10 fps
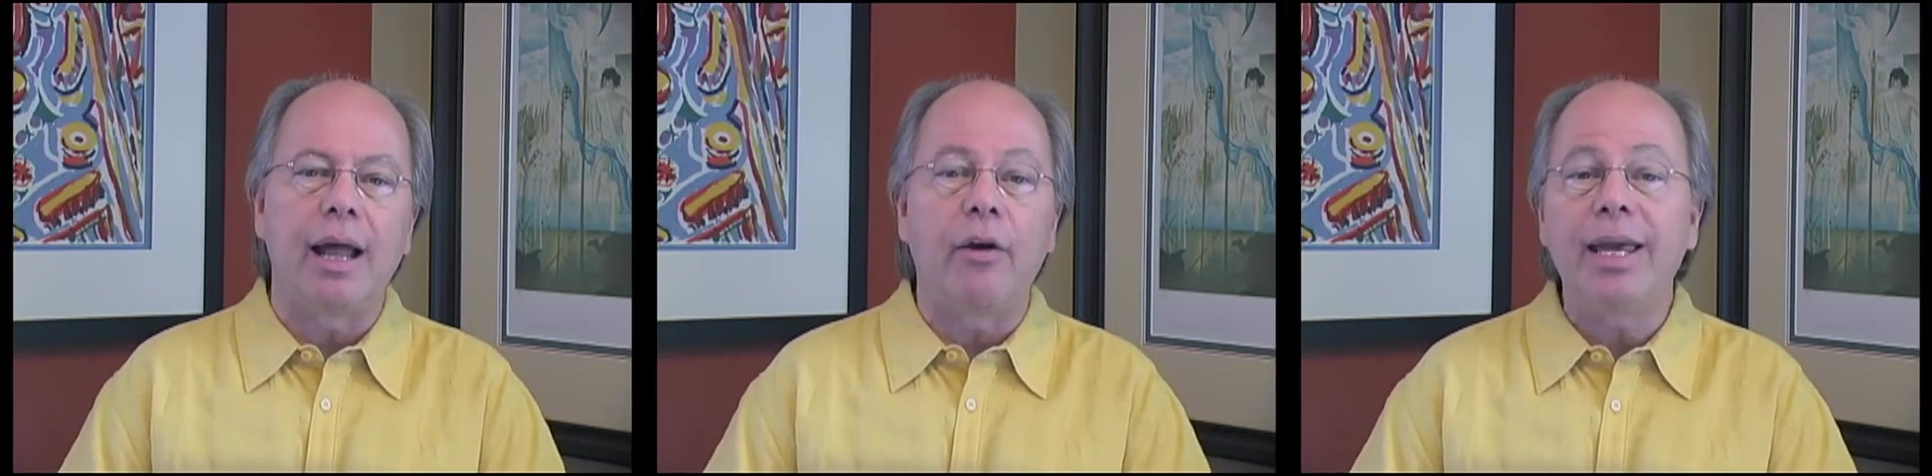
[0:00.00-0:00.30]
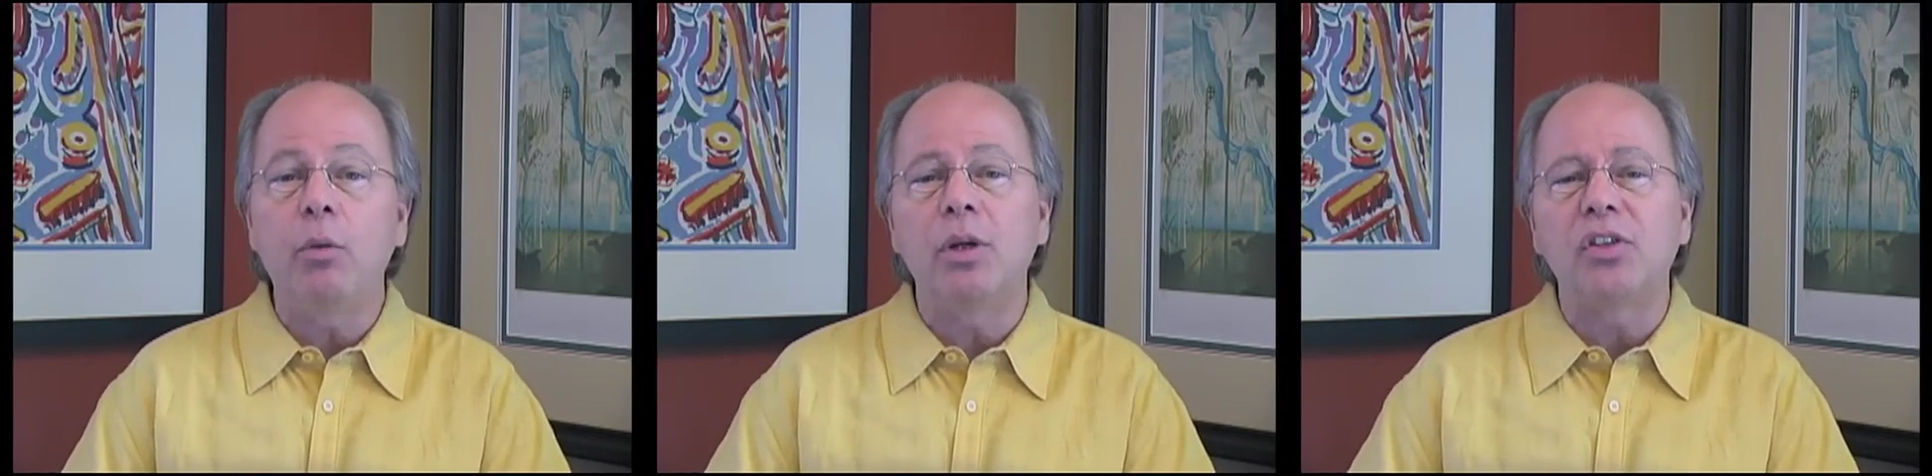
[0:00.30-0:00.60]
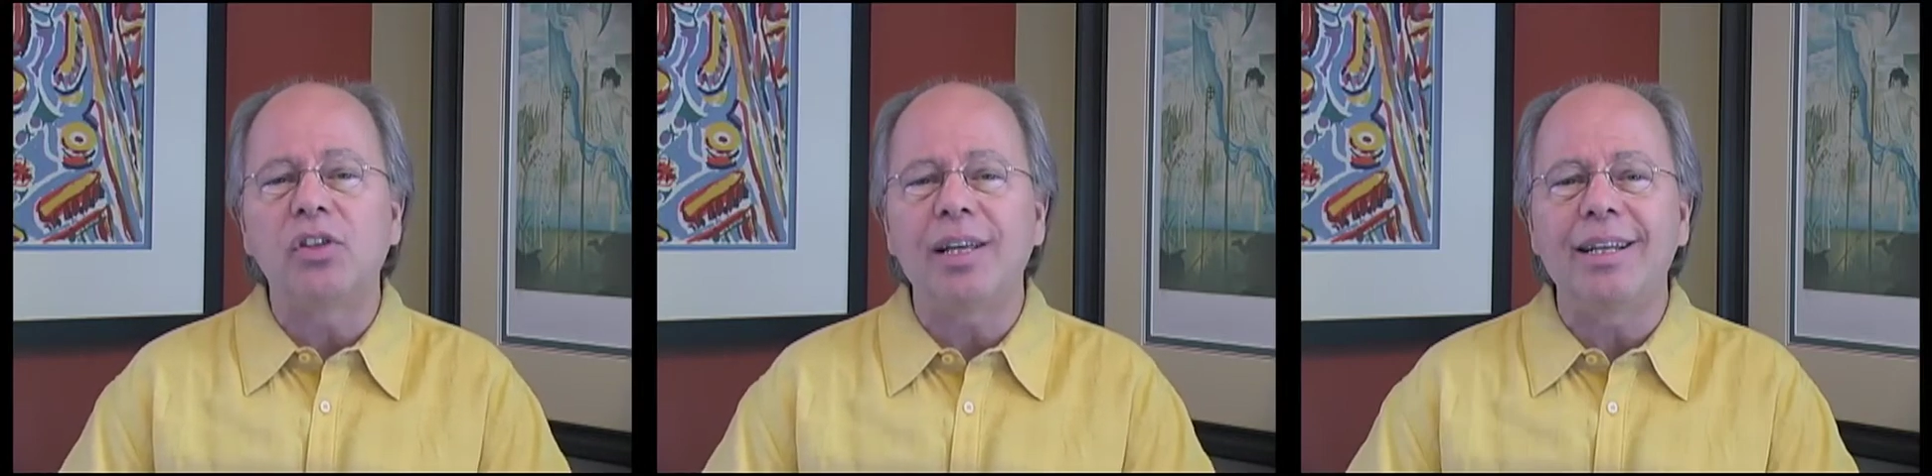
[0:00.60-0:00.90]
Now, he would
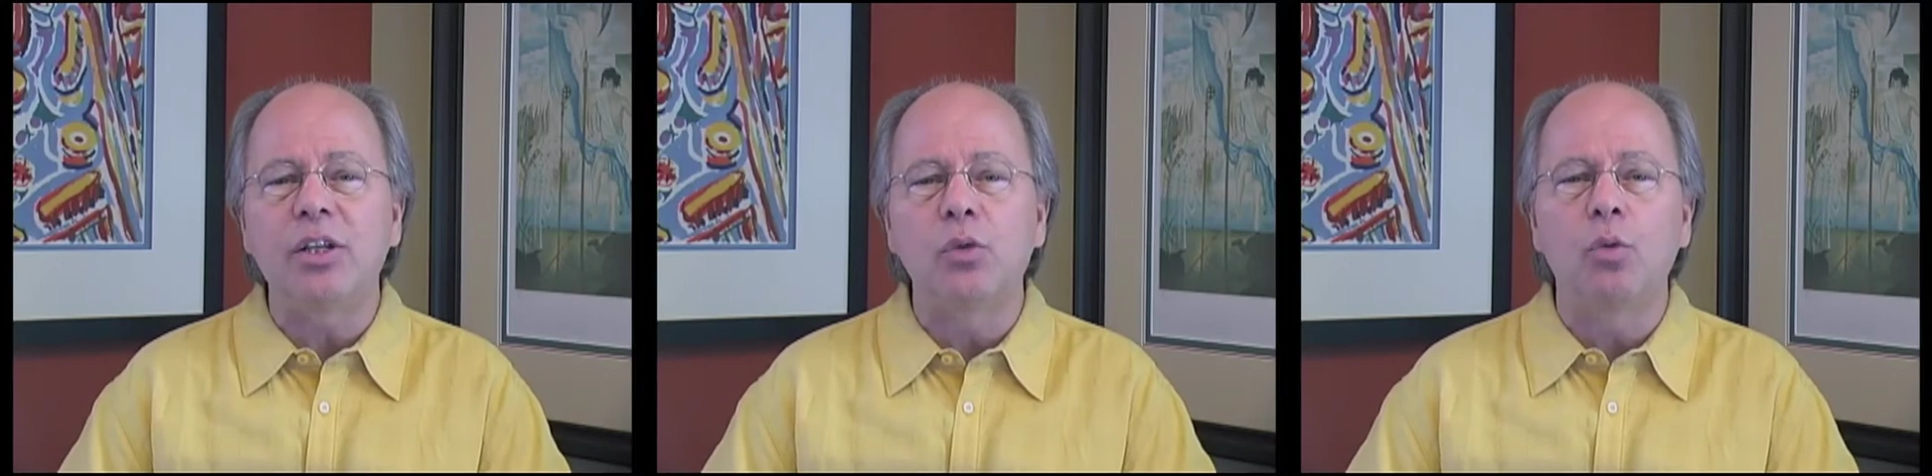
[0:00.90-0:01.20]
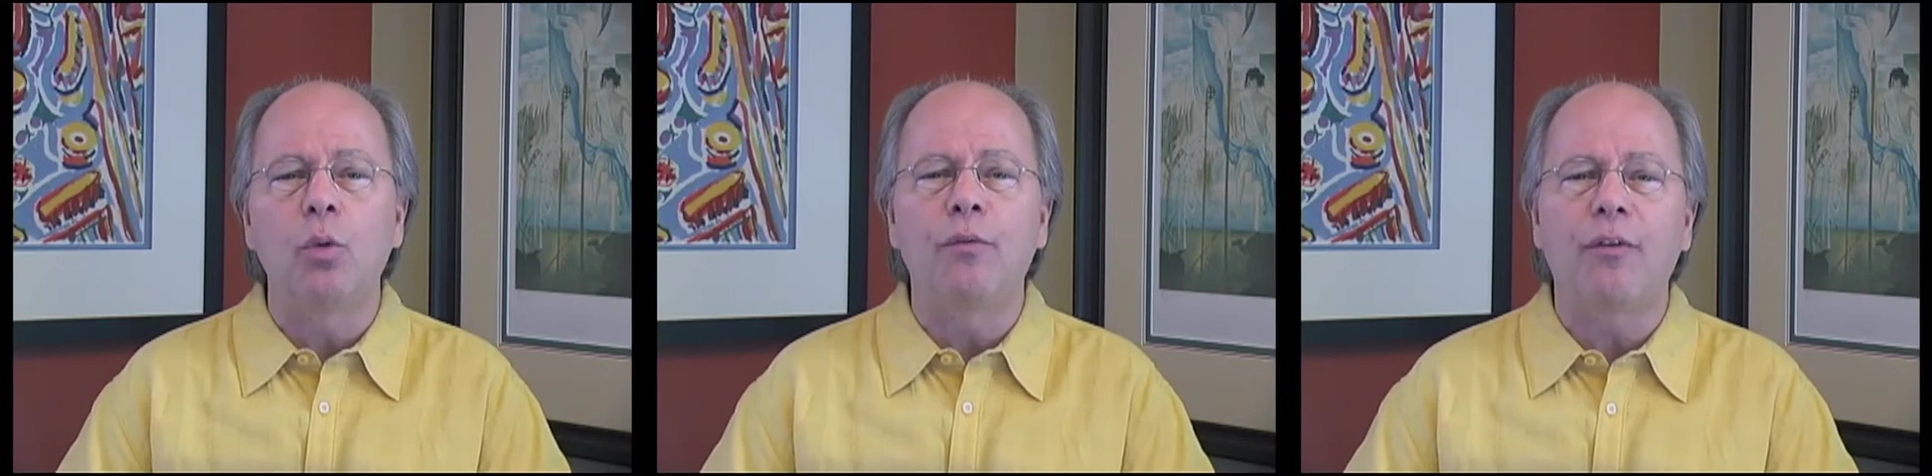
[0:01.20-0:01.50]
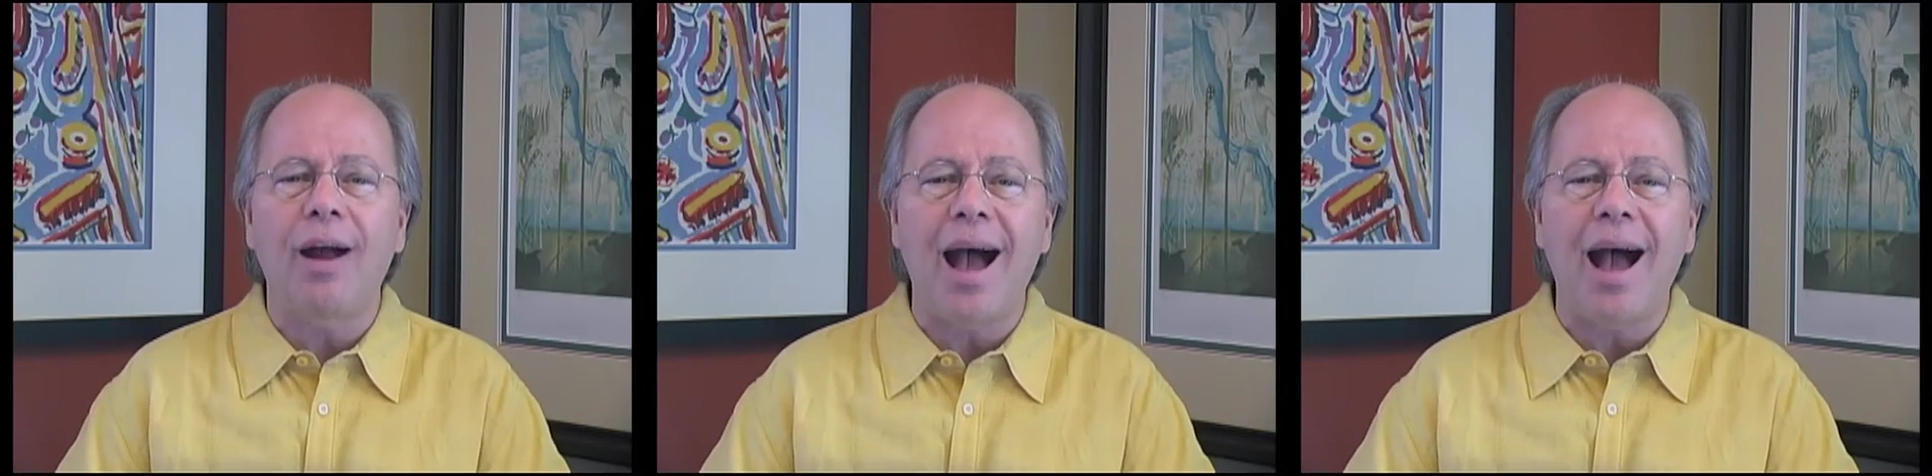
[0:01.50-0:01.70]
sit in his room for